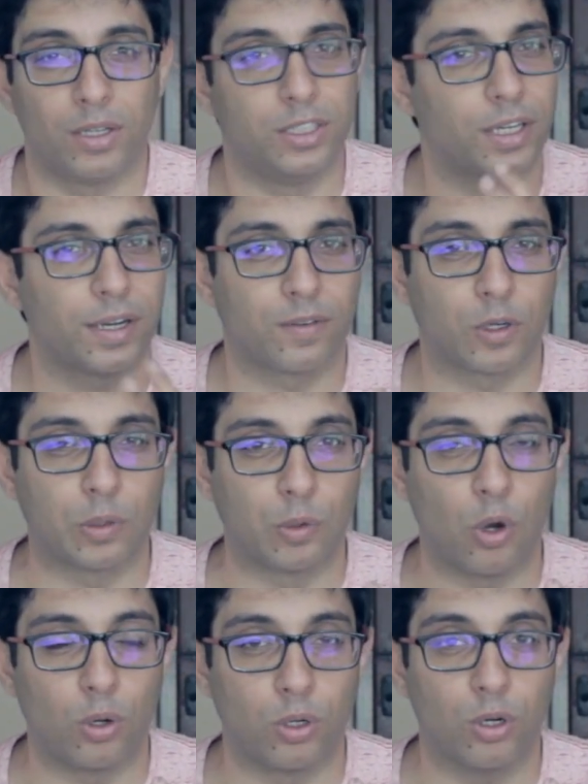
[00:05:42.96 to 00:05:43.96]
Did it
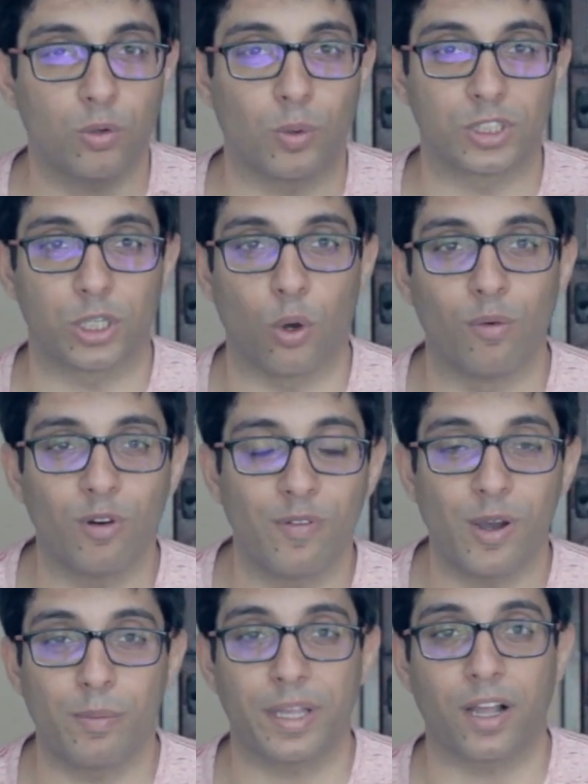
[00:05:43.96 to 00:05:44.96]
go good? Was it
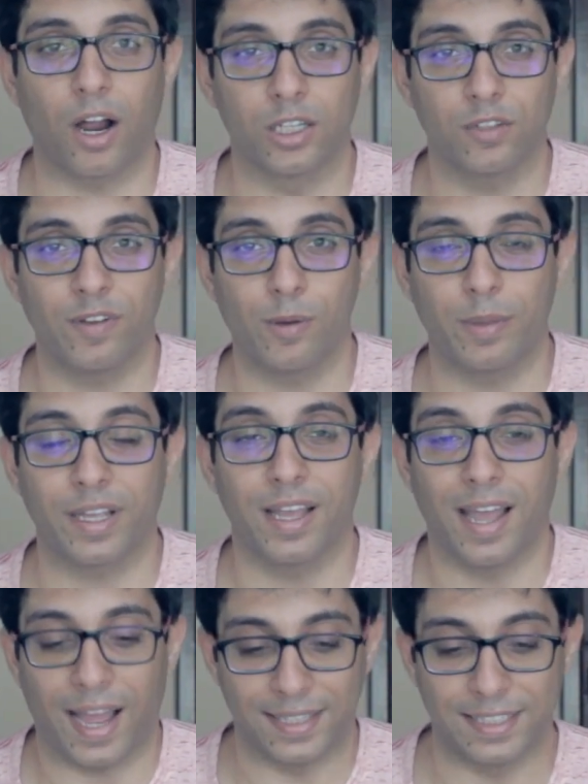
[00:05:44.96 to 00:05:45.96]
overwhelming, underwhelming?
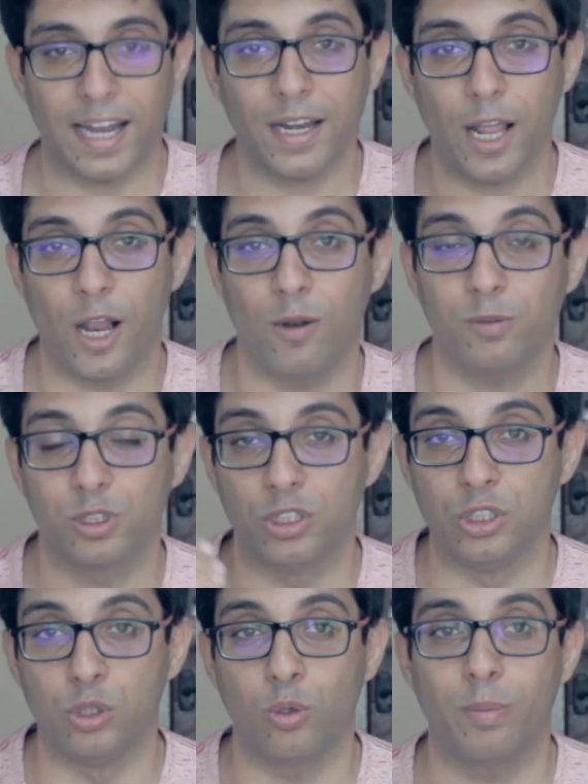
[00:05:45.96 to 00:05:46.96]
And that helps
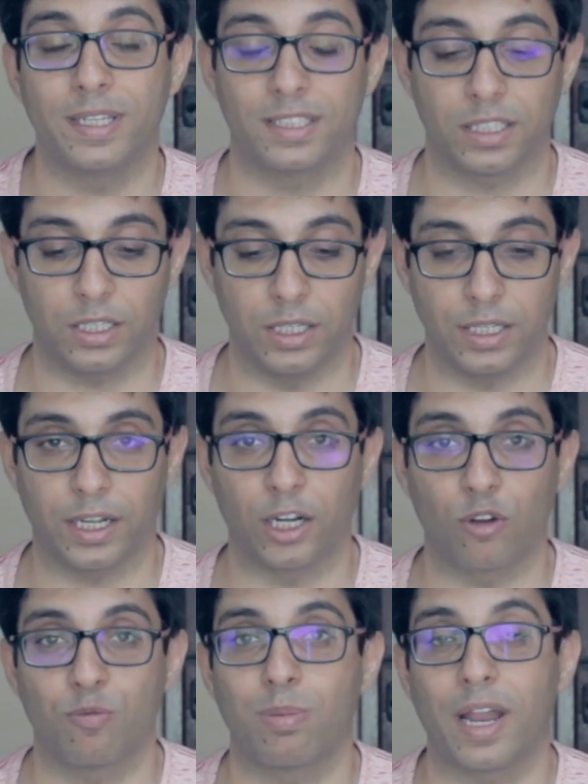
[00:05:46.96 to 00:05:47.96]
you basically
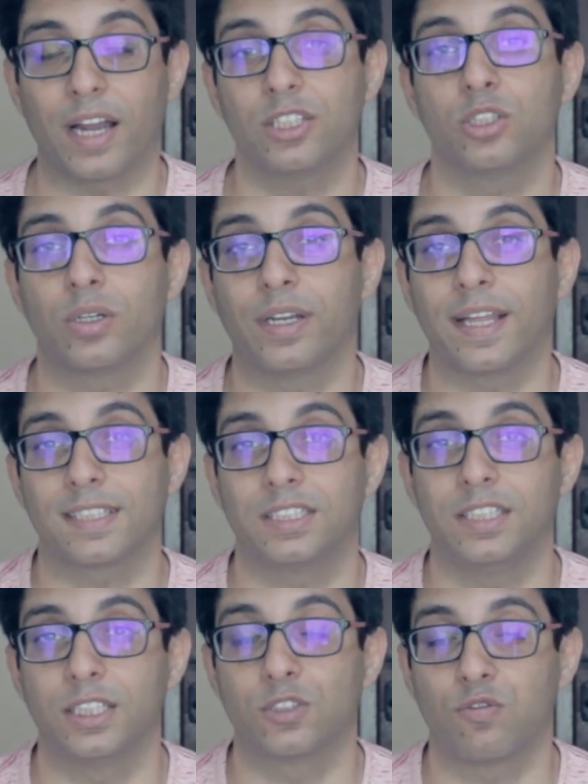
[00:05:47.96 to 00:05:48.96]
kind of plan your next
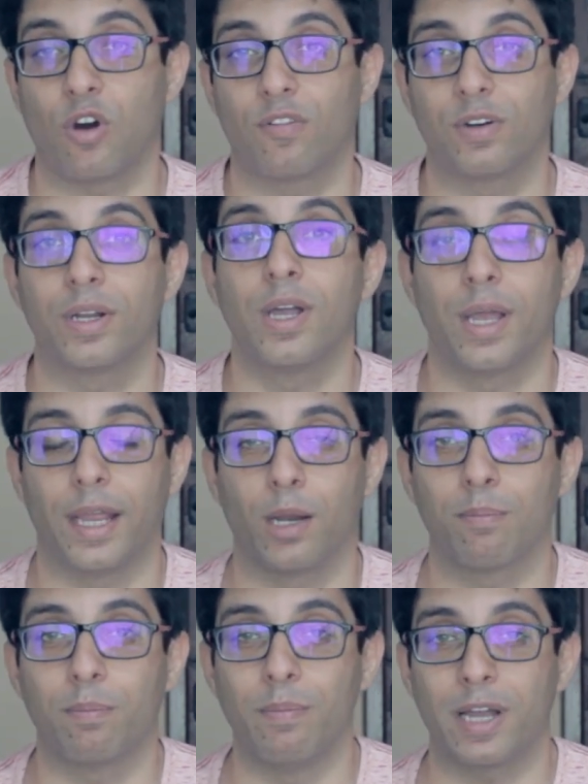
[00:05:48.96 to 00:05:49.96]
days forward in
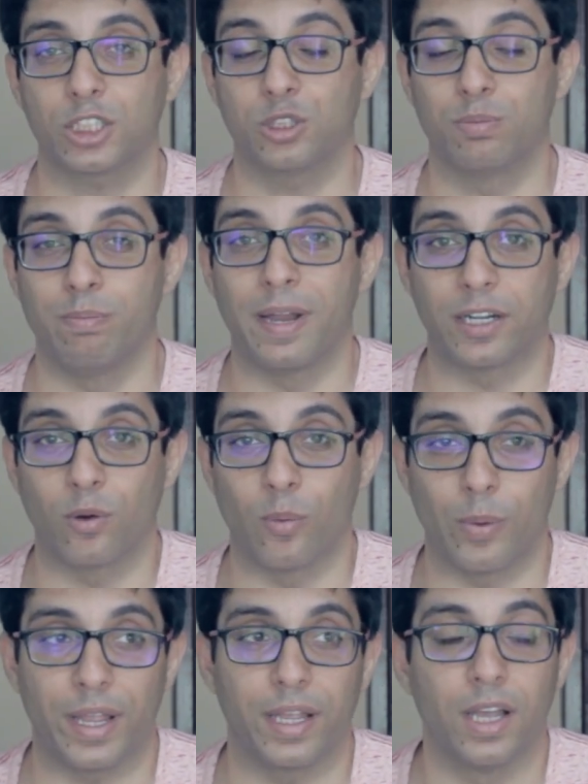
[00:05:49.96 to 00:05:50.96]
a much better
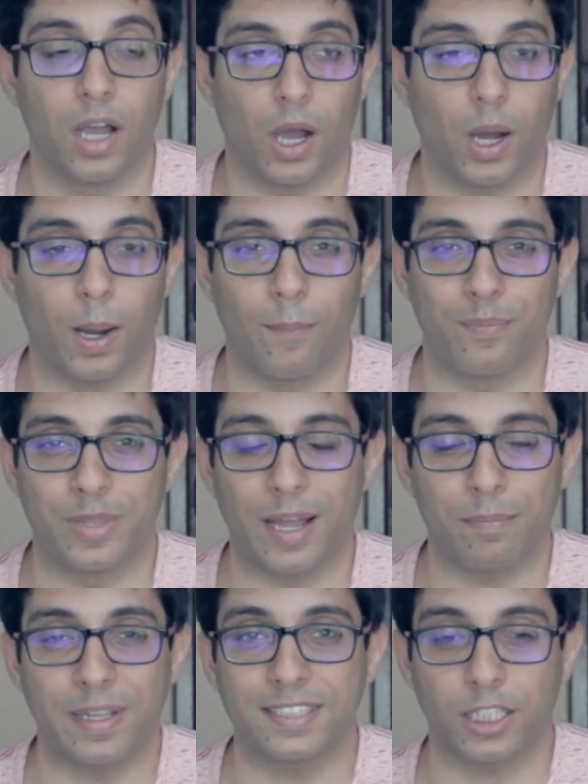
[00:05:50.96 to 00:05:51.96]
way.
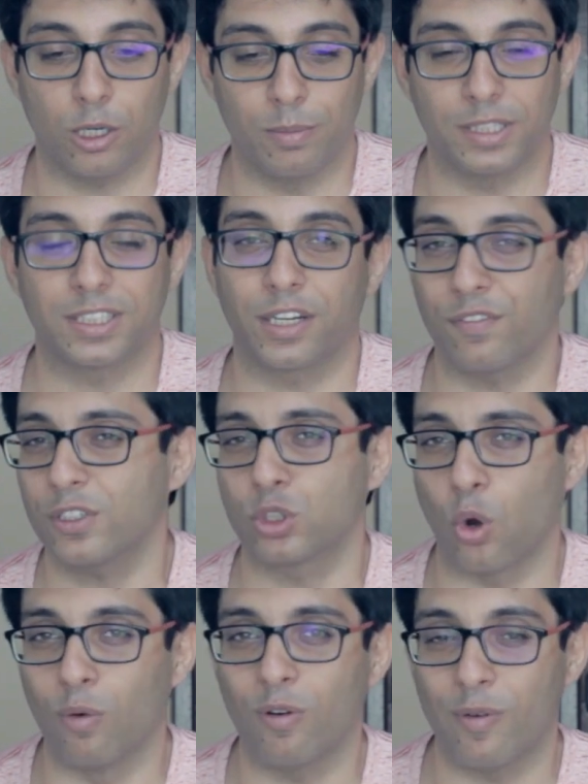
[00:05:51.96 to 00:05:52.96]
That basically means that if it's
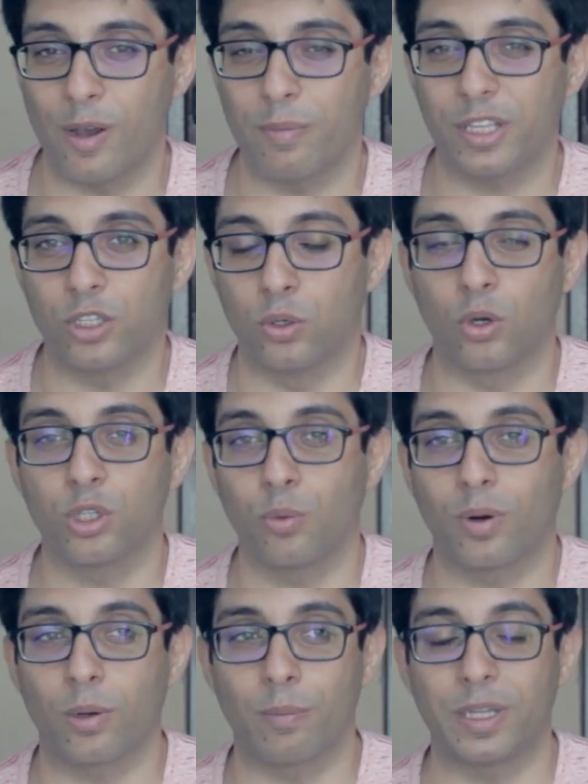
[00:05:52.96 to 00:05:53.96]
overwhelming, you
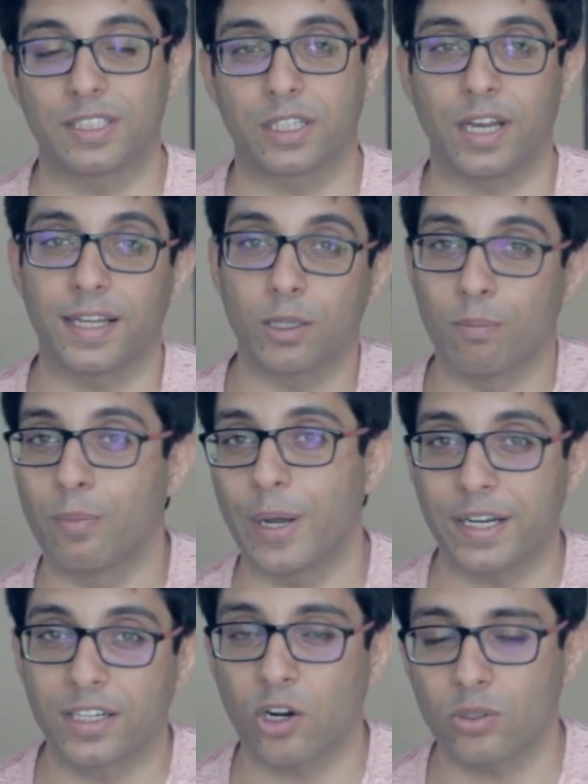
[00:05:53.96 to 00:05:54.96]
want to basically either
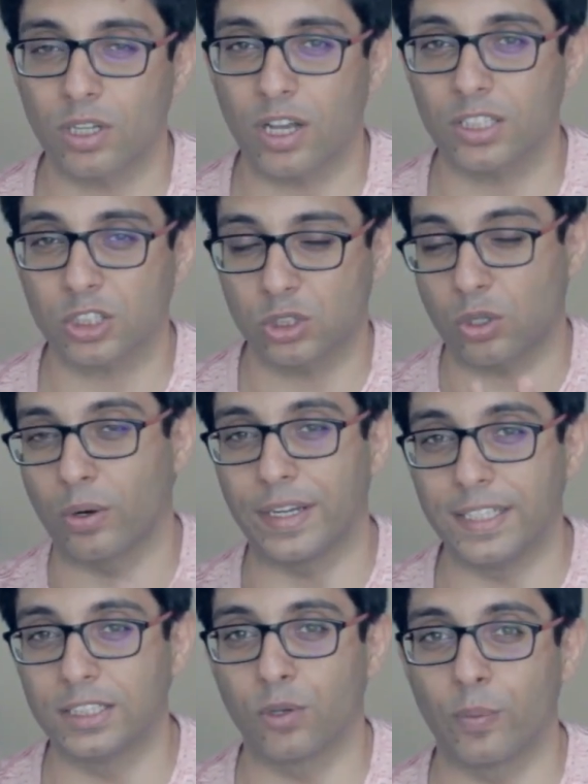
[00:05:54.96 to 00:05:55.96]
break down tasks or
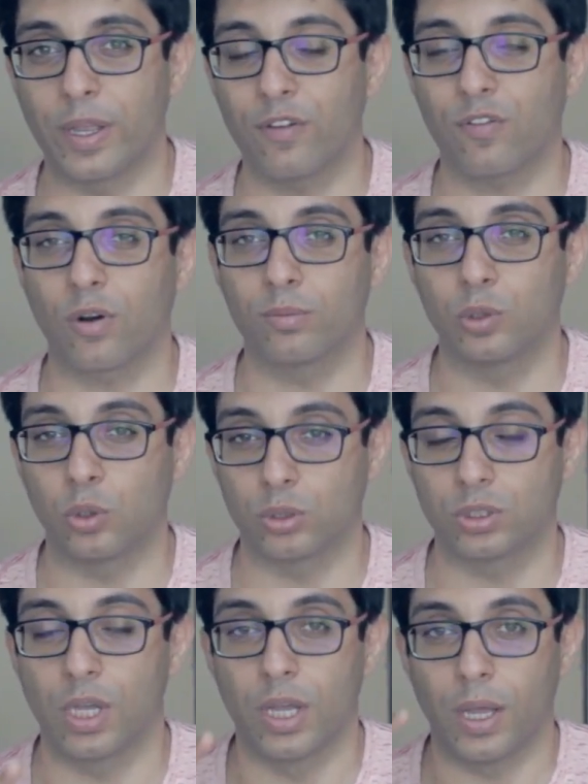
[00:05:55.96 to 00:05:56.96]
ease away from
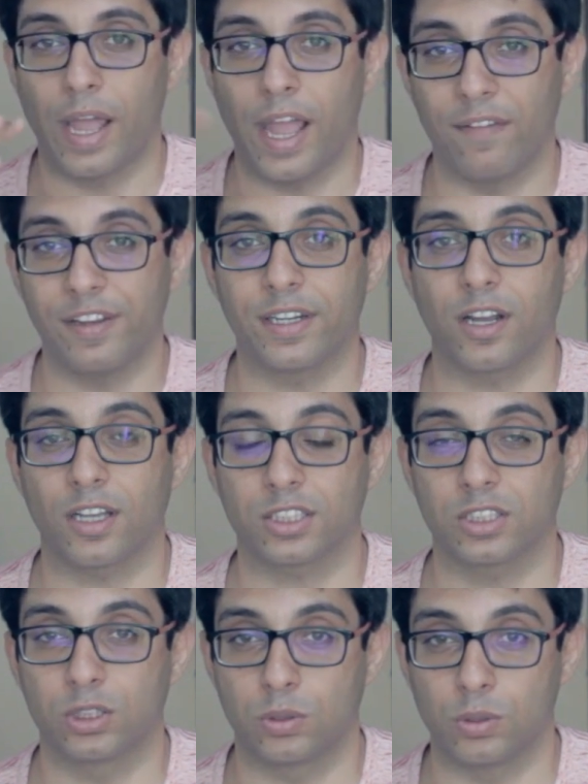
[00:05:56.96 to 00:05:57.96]
those heavy
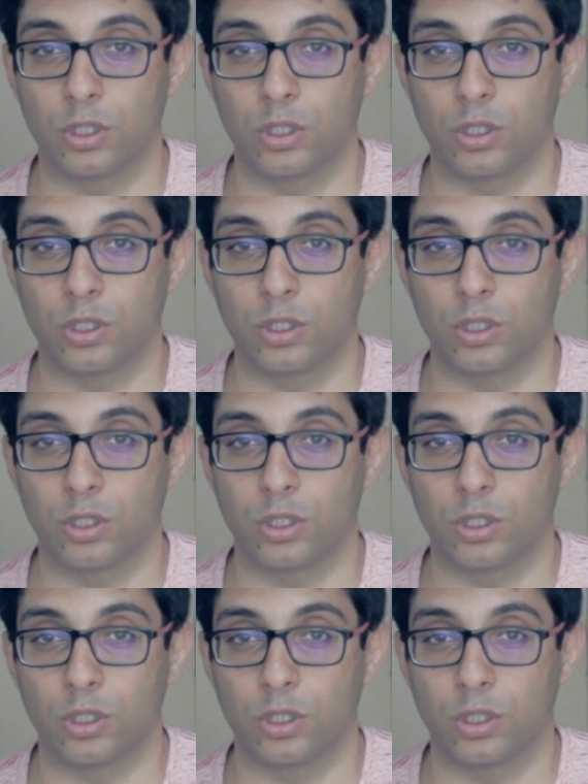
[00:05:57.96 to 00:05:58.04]
tasks,